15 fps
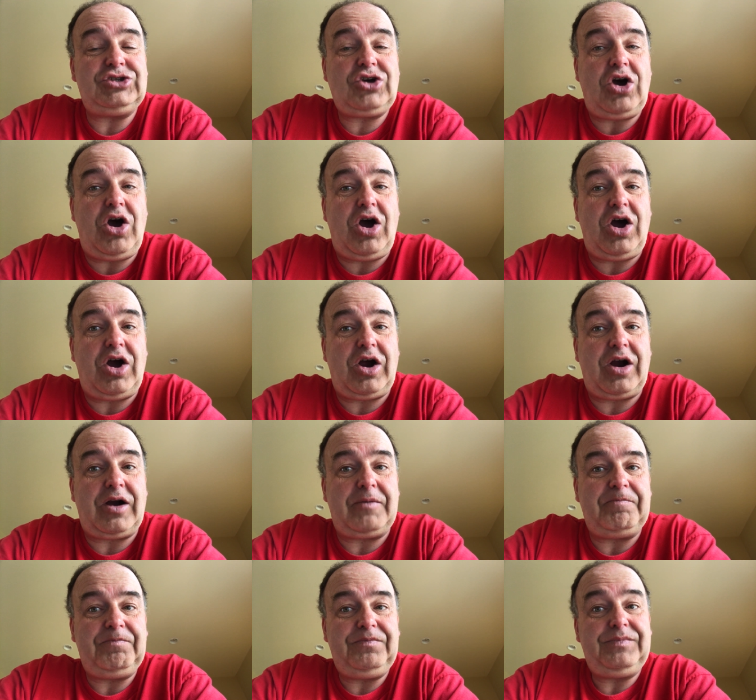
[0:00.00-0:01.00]

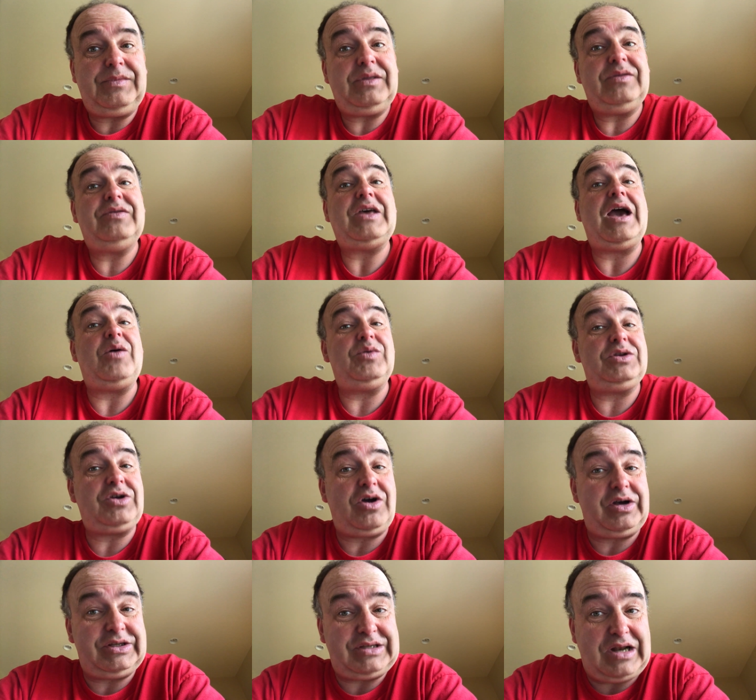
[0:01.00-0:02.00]
car. That would
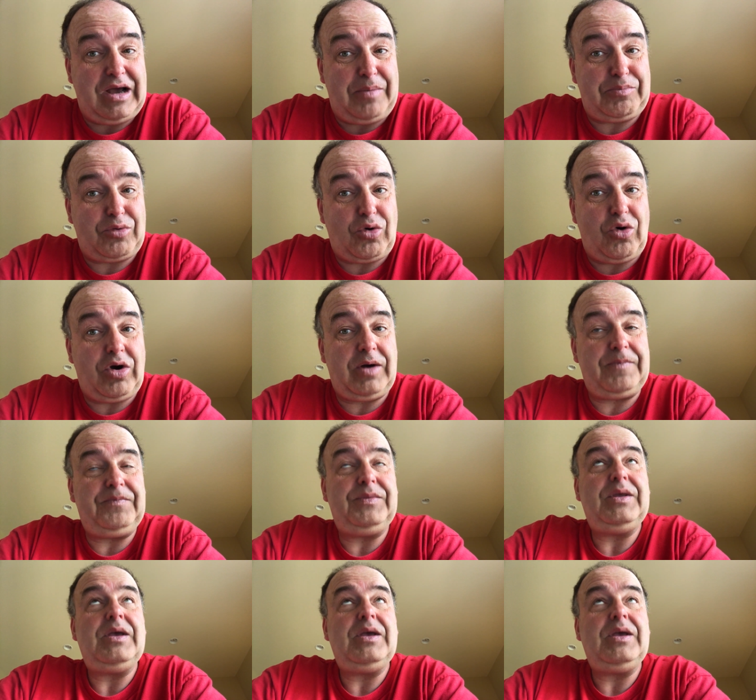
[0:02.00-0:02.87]
cause an uproar.